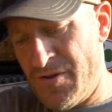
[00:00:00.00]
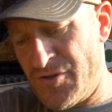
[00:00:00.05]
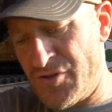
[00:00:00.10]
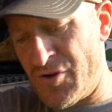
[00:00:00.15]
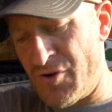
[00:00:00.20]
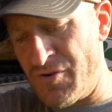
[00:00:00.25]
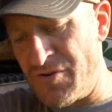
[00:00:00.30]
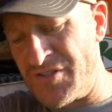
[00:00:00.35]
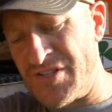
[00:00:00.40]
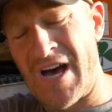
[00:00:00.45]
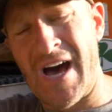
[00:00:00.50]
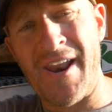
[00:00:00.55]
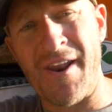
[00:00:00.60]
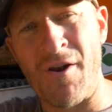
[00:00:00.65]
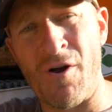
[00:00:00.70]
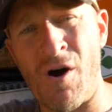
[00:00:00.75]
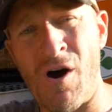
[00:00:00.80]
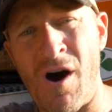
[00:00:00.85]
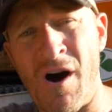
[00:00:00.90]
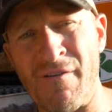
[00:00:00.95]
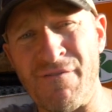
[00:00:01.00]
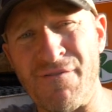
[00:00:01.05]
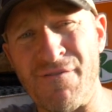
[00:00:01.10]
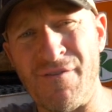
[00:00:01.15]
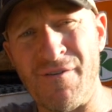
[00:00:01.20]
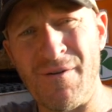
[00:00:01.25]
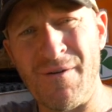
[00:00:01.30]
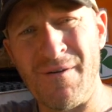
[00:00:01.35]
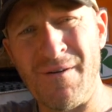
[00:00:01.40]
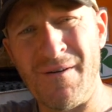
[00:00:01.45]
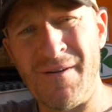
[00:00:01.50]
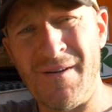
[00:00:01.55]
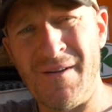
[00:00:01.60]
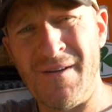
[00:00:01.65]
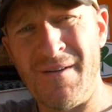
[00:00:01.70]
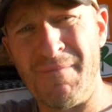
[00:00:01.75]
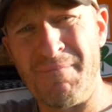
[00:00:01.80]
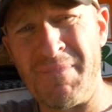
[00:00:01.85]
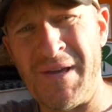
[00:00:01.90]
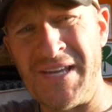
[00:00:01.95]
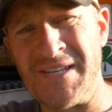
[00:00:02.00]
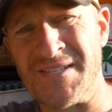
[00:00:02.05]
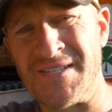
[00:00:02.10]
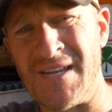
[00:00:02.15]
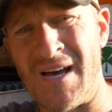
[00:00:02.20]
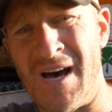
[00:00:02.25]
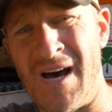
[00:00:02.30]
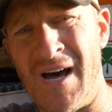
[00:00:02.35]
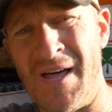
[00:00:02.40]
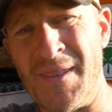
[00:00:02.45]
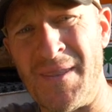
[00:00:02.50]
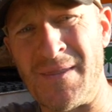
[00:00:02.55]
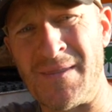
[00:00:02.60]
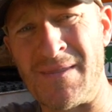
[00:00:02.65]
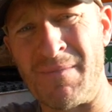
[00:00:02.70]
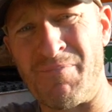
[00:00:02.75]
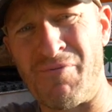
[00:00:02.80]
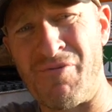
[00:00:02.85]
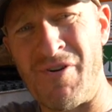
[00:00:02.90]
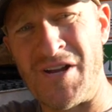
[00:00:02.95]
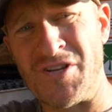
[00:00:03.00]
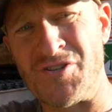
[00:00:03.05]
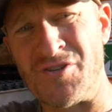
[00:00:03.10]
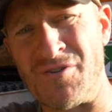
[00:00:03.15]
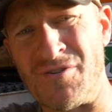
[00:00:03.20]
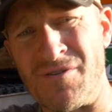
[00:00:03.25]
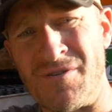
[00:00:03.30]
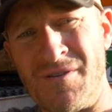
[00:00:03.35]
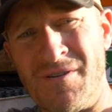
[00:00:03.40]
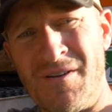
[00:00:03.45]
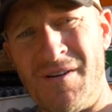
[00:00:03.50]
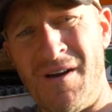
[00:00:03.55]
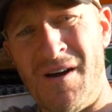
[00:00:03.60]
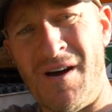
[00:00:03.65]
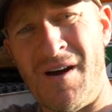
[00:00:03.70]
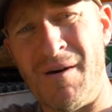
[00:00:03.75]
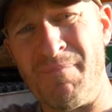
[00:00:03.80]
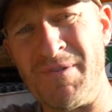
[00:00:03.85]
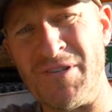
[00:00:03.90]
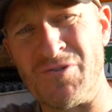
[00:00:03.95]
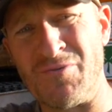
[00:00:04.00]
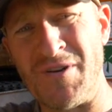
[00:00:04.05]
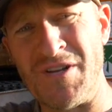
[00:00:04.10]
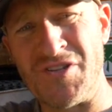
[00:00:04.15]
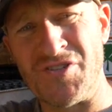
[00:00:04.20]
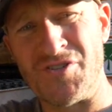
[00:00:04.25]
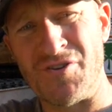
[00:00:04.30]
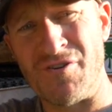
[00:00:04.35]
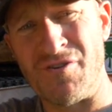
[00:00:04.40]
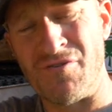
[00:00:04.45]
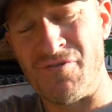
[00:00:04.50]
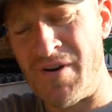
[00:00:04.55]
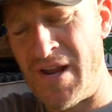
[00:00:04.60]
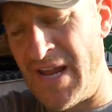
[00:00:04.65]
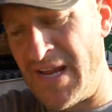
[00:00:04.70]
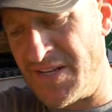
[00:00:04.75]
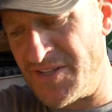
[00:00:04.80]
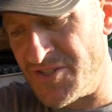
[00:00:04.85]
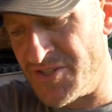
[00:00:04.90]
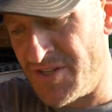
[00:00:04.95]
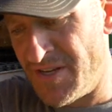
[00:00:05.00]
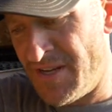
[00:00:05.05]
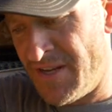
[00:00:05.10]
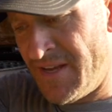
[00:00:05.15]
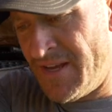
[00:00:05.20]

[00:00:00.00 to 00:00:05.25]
turns on and off based on the pressure between a certain range.